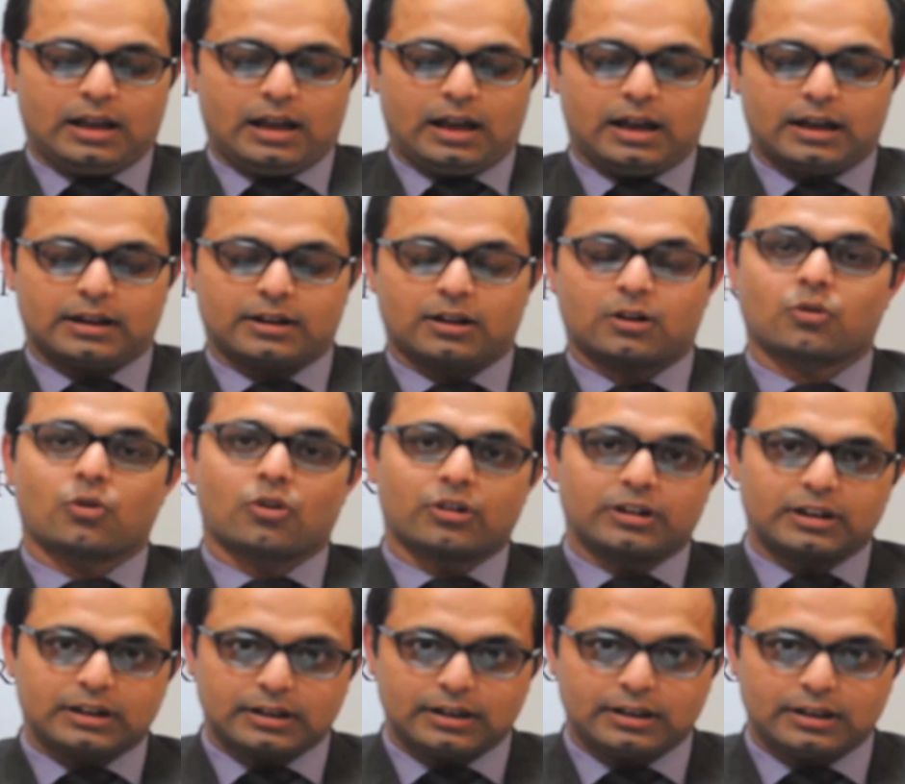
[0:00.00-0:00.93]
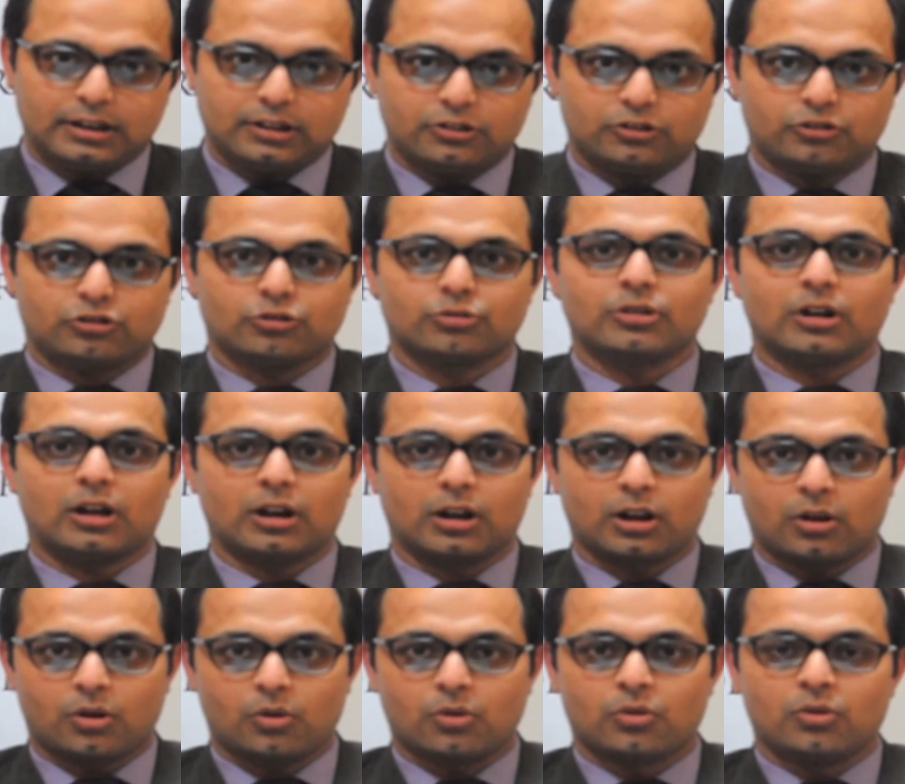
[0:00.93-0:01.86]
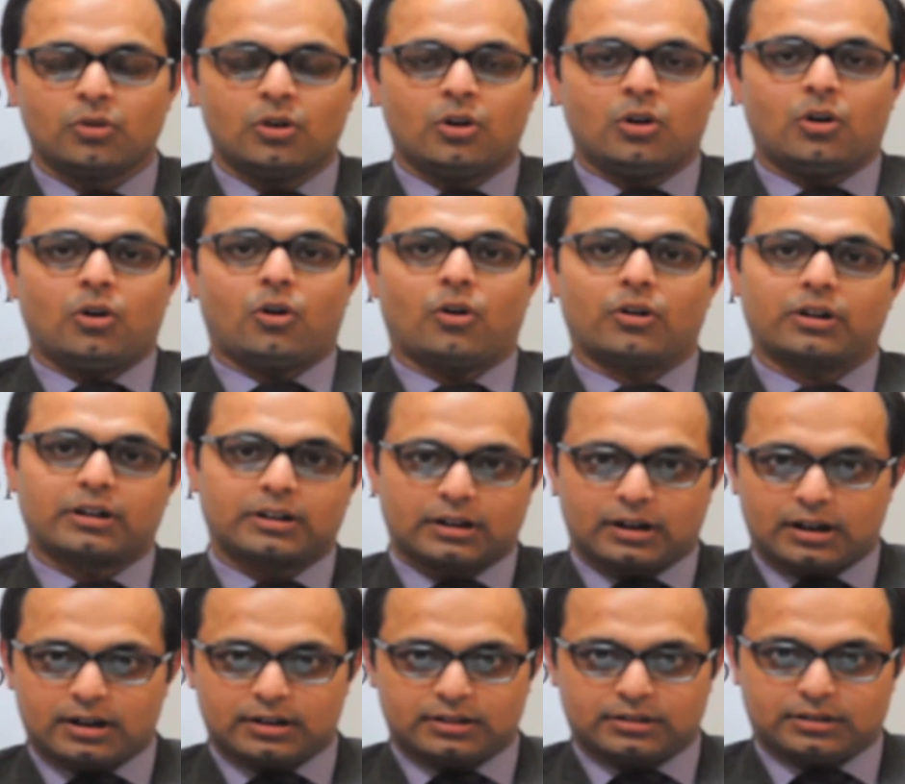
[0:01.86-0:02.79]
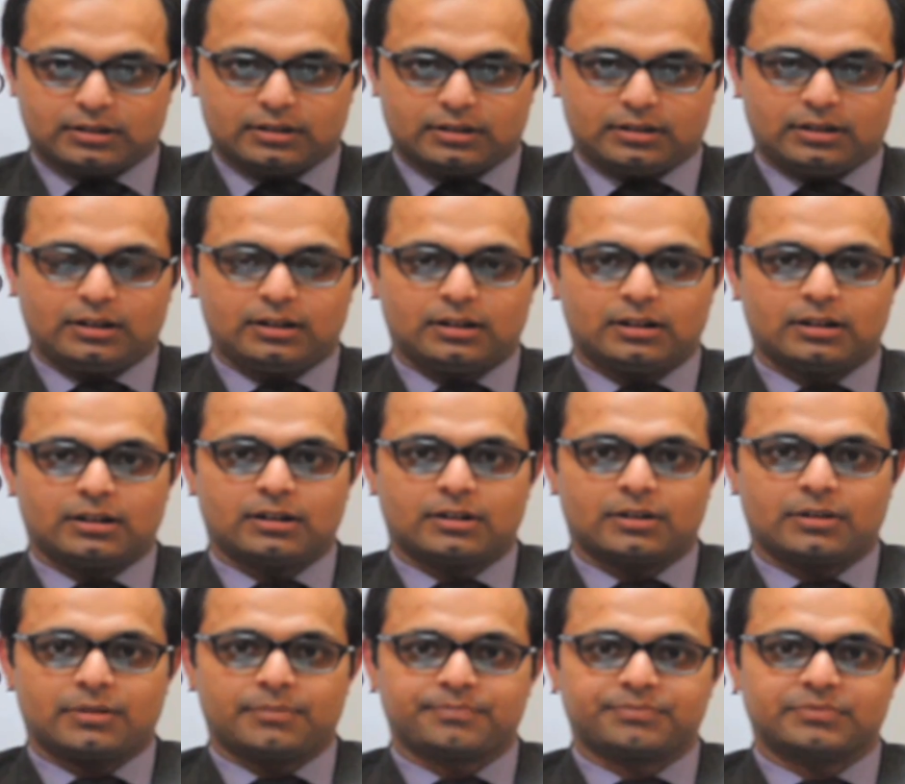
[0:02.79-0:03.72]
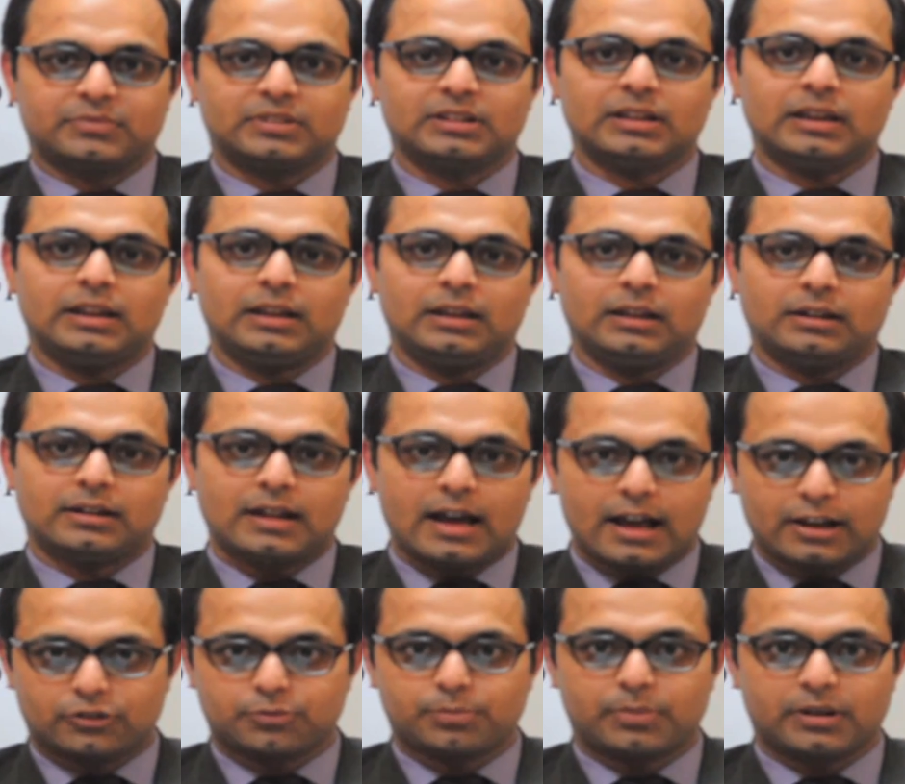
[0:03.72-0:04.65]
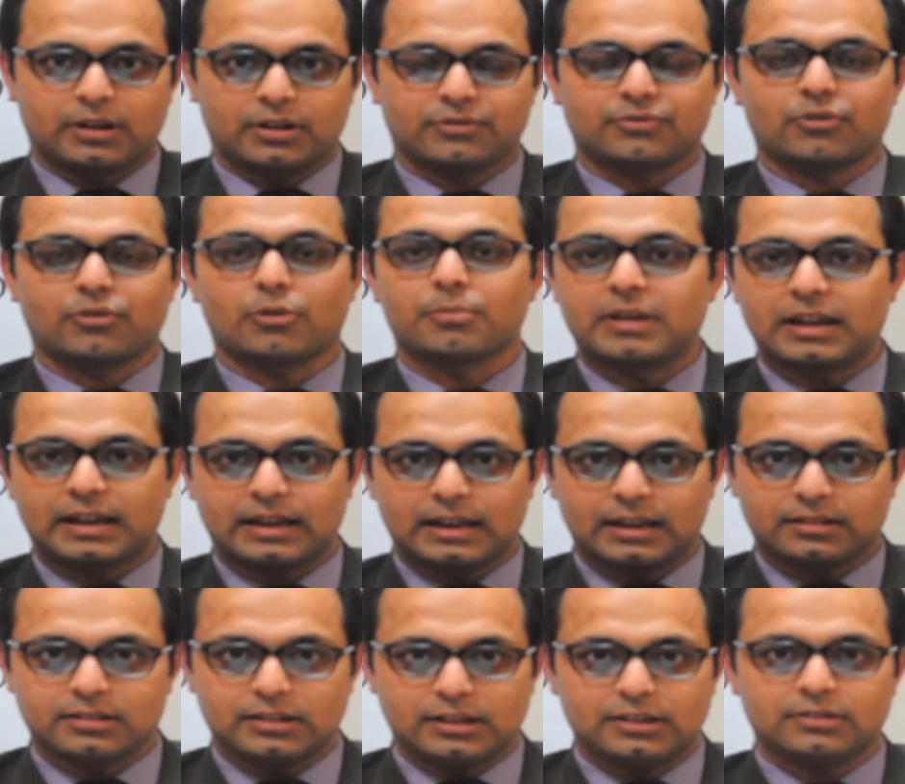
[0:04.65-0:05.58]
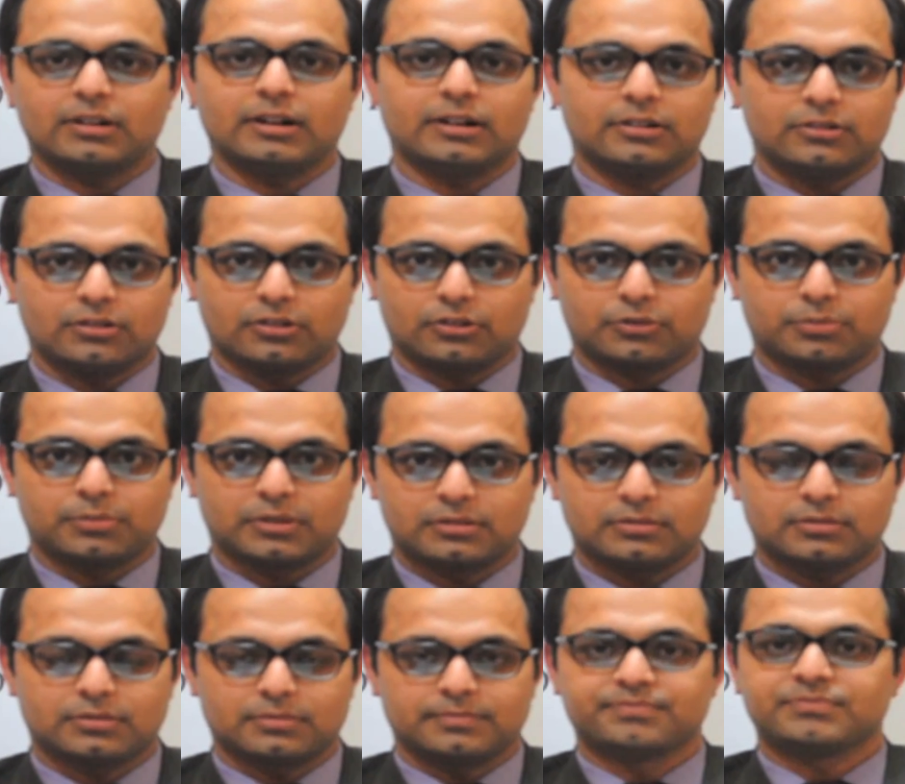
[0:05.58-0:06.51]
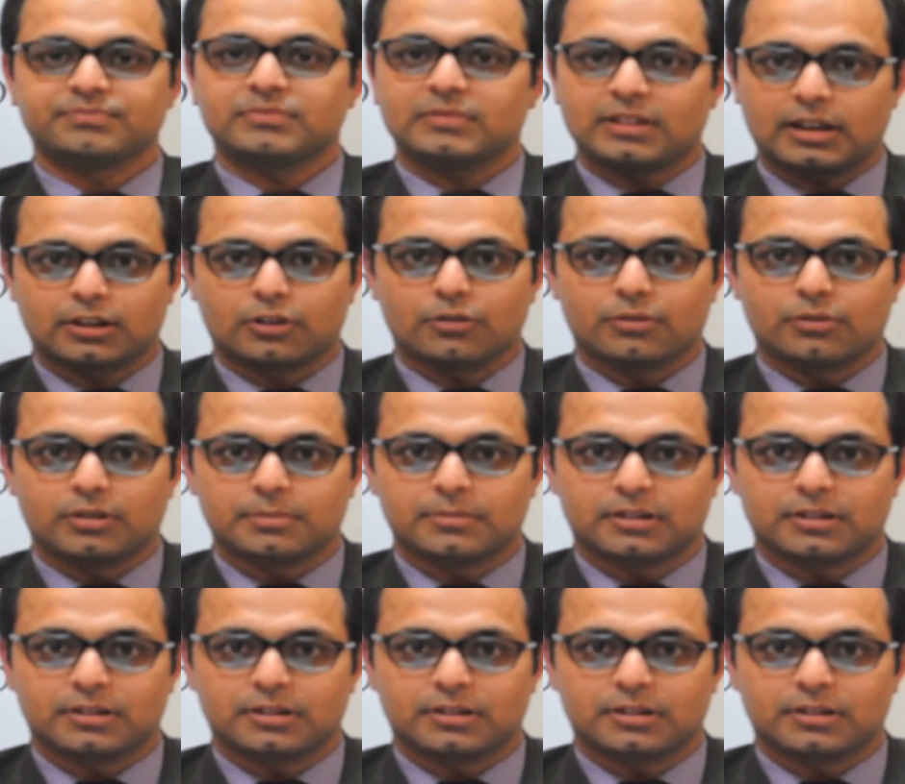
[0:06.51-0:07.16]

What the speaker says: and accordingly should allow or grant the taxpayer for making these adjustments. Thank you very